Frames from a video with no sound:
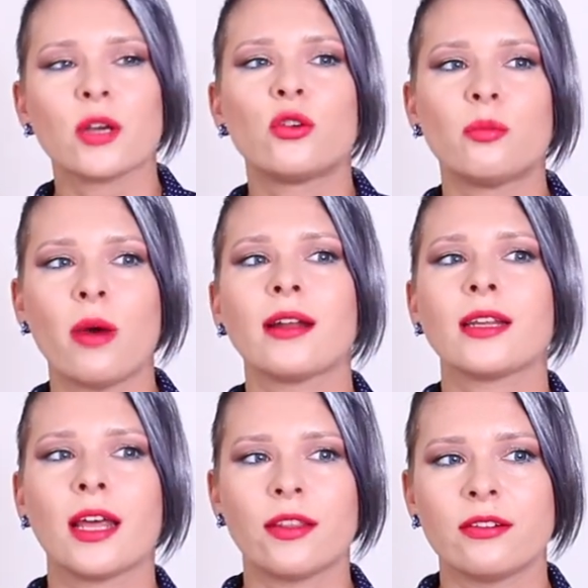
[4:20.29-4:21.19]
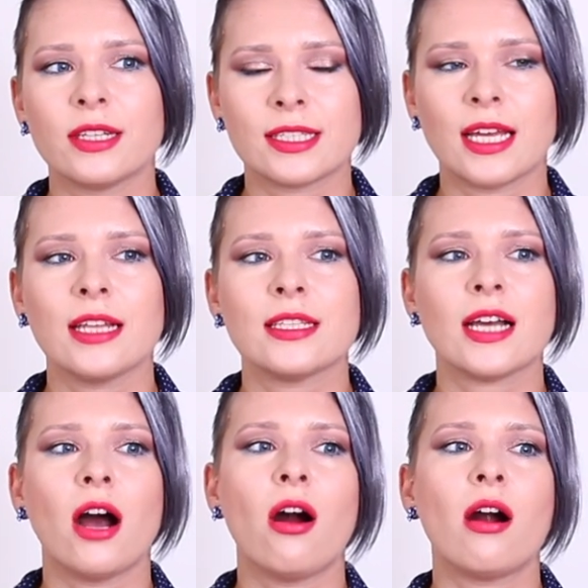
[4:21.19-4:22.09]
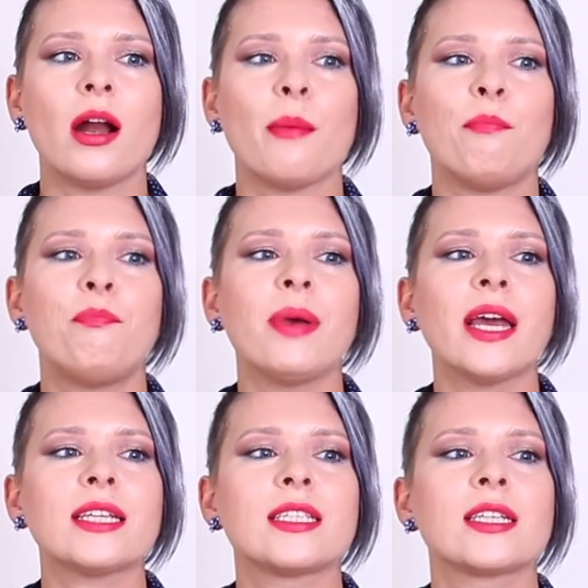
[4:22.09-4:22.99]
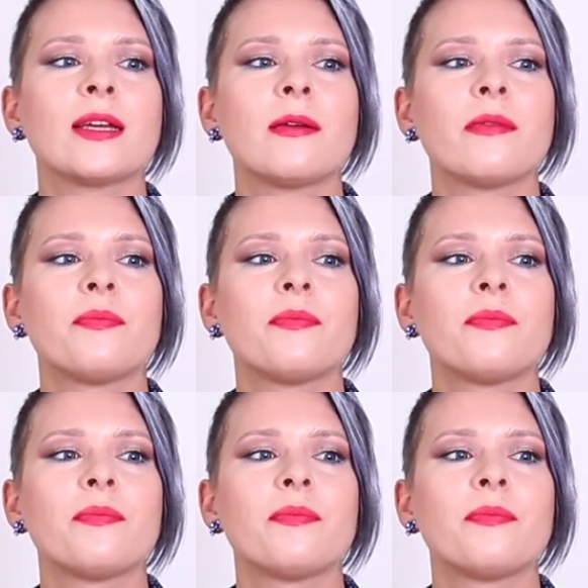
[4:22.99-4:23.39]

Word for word: gourmand leathery scents are a bit